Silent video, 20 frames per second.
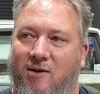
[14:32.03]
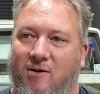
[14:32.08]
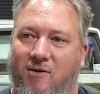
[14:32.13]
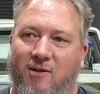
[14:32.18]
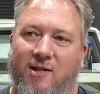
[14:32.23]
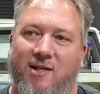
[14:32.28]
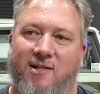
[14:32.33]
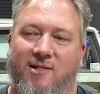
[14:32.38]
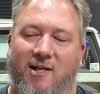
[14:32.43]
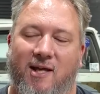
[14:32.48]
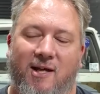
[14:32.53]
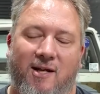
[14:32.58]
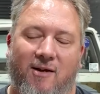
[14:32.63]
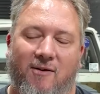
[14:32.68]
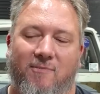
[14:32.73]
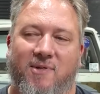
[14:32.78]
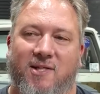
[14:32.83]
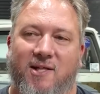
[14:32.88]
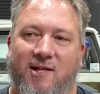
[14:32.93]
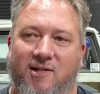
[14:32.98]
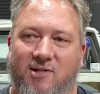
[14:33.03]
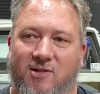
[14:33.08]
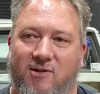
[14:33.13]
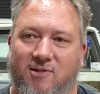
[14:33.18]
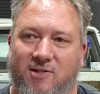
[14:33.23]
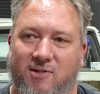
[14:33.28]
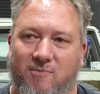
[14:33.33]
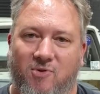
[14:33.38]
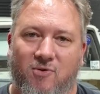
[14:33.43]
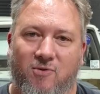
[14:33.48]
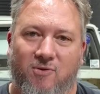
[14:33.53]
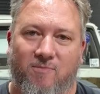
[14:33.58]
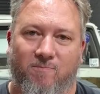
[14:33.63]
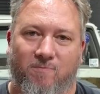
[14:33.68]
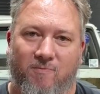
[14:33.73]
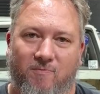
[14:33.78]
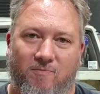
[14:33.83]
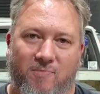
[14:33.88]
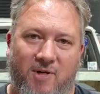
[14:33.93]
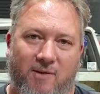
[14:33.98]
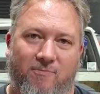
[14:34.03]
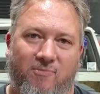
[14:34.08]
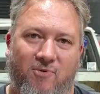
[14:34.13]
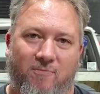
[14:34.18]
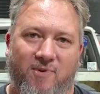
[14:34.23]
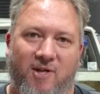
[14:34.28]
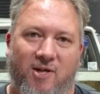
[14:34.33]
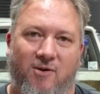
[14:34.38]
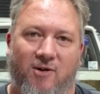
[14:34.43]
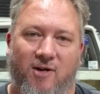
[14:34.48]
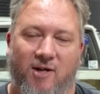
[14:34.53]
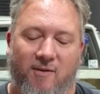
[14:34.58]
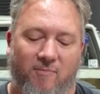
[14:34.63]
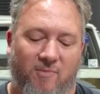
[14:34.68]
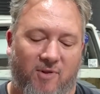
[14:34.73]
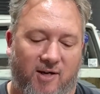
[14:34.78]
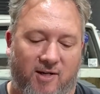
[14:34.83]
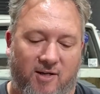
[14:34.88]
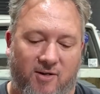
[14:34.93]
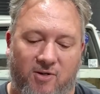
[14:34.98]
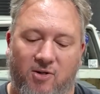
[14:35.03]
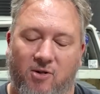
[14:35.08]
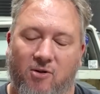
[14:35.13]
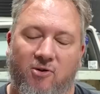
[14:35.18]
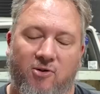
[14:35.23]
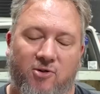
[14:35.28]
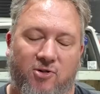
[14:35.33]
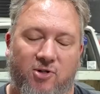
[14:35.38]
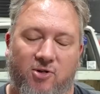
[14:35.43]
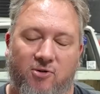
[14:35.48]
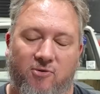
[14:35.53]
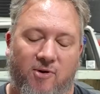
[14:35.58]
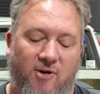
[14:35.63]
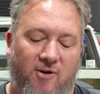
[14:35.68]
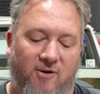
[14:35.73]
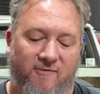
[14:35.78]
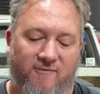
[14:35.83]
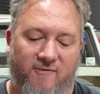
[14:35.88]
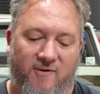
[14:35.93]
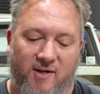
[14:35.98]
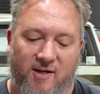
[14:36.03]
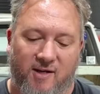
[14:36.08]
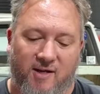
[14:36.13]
All these, and obviously he's got some good people behind him like Luke Newhoff